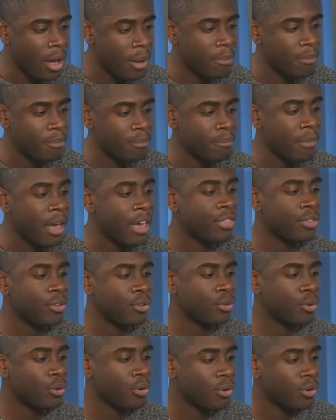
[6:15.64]

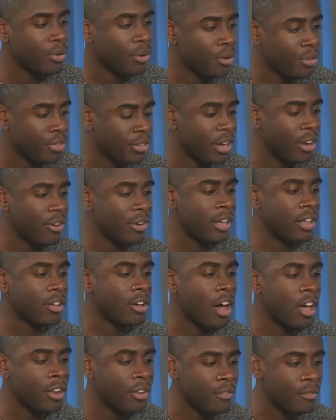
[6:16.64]
method or theory and
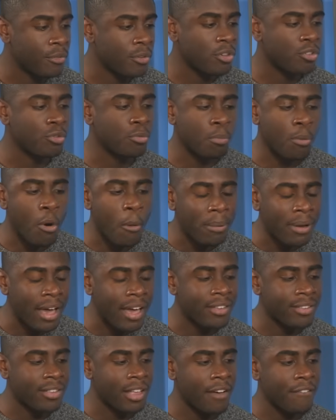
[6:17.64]
kind of bought
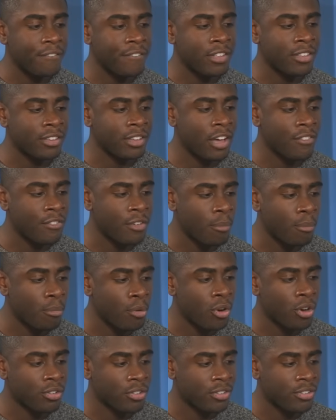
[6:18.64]
players that fit together
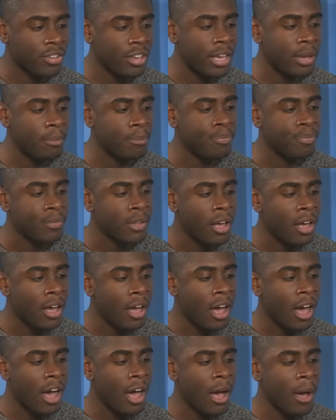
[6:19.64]
more as a team.
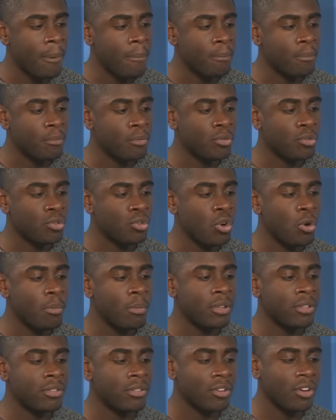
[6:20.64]

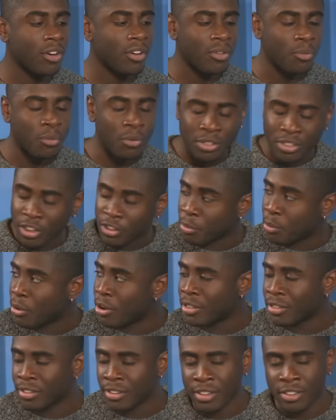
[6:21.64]
Dortmund were
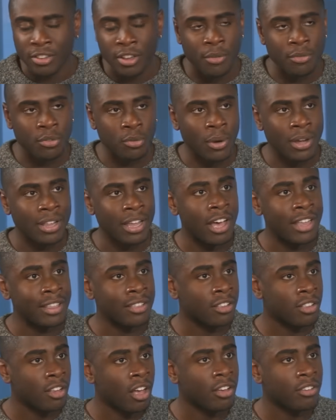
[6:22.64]
disappointed in terms of where they
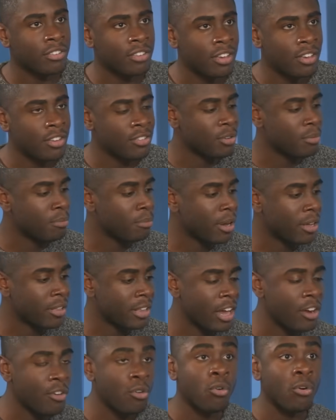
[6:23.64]
ended last season, but
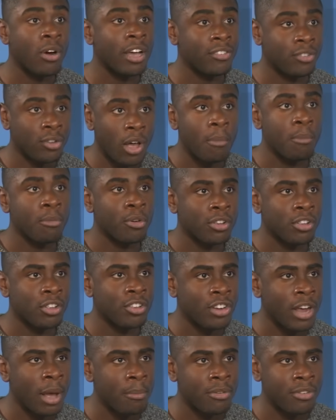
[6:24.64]
they always come good in the
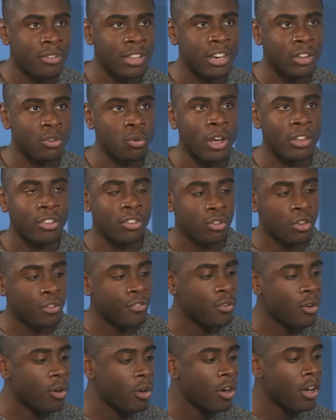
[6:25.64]
Champions League and always good
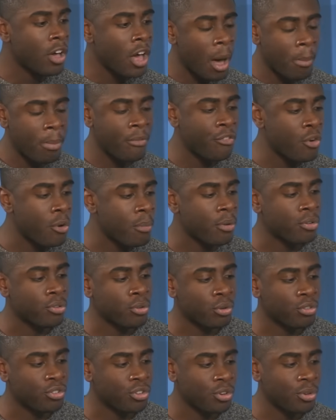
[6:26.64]
for a performance
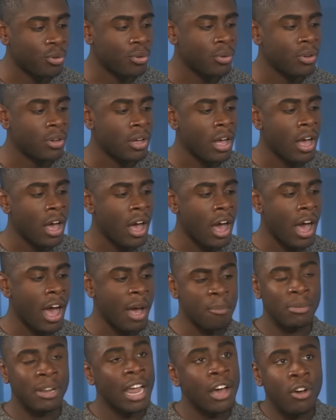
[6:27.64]
or two.
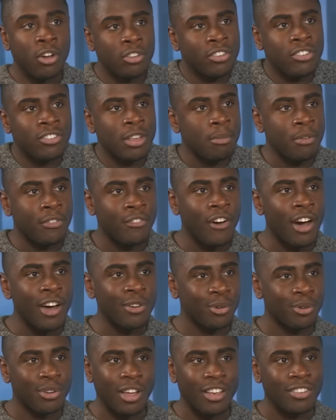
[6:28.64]
Milan got to the
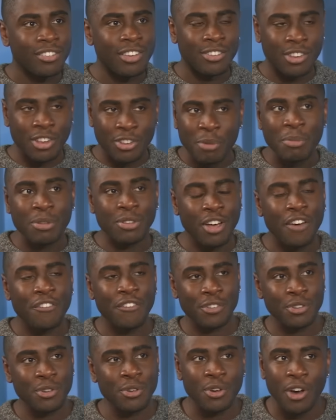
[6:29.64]
semi-final last year, so it's going to be tough
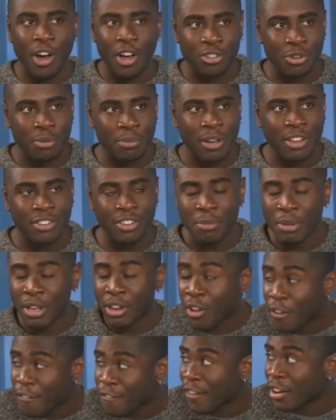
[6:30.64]
for Newcastle, but it's going to be a
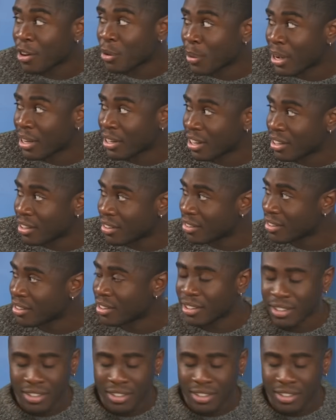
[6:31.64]
lot of fun away days.